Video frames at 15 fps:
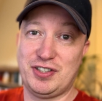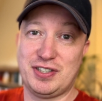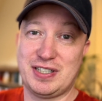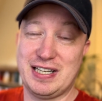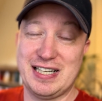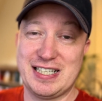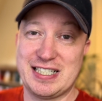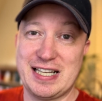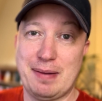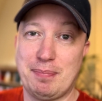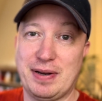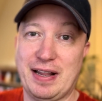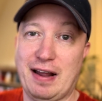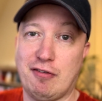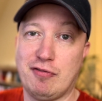accept
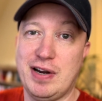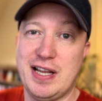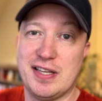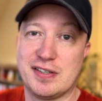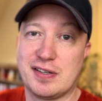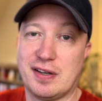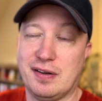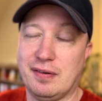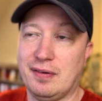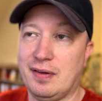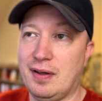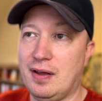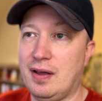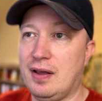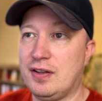that risk.
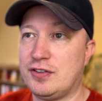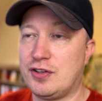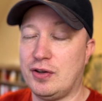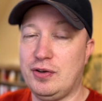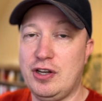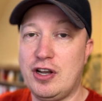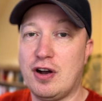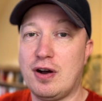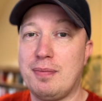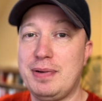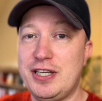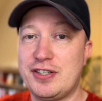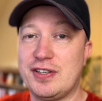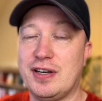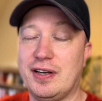So you can't be
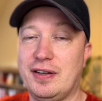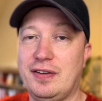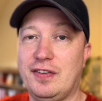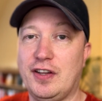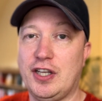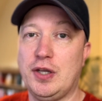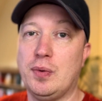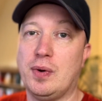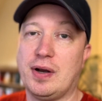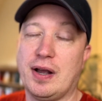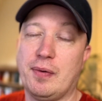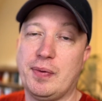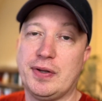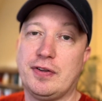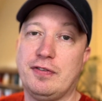certain that you are
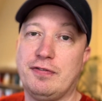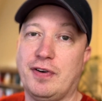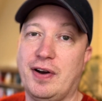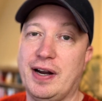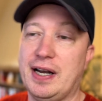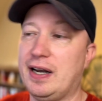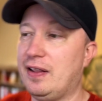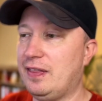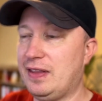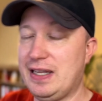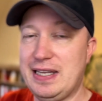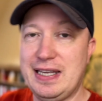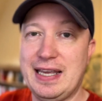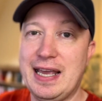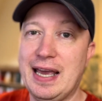going to find the
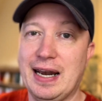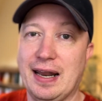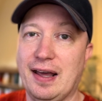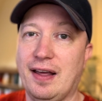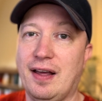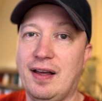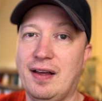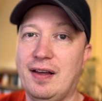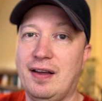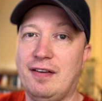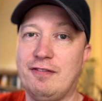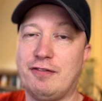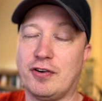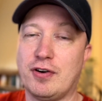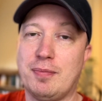killer
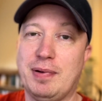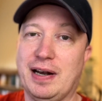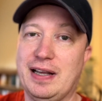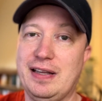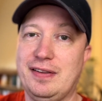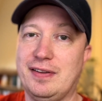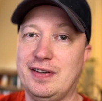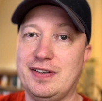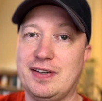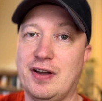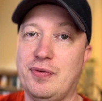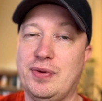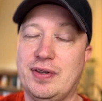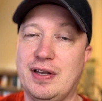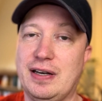vulnerability that is
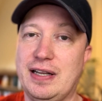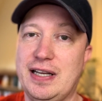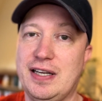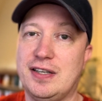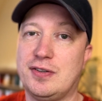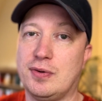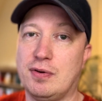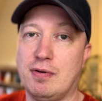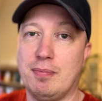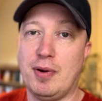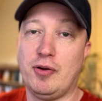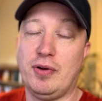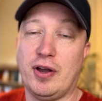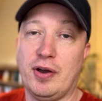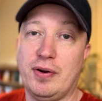going to lead to a
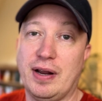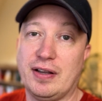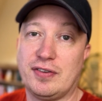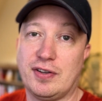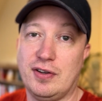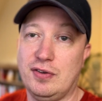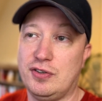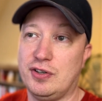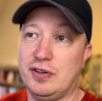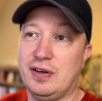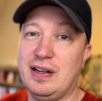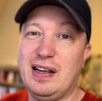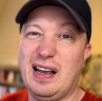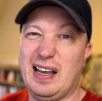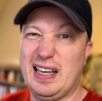remote code execution
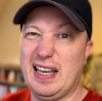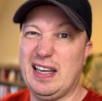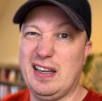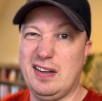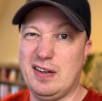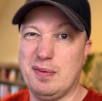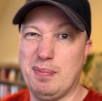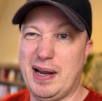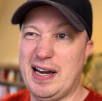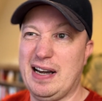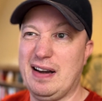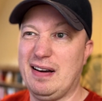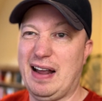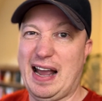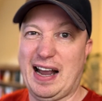and get you
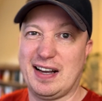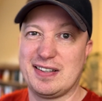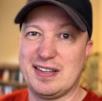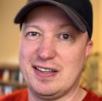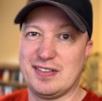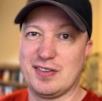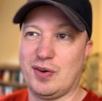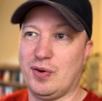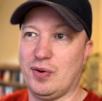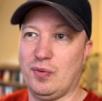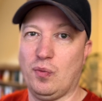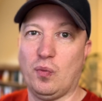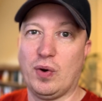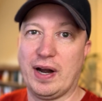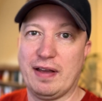domain access on
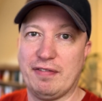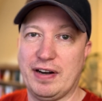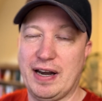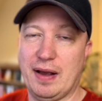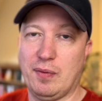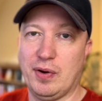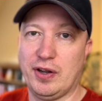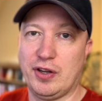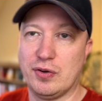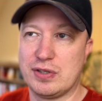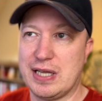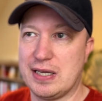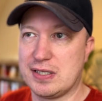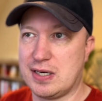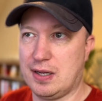whatever network you're
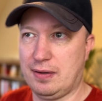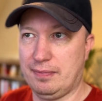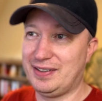testing.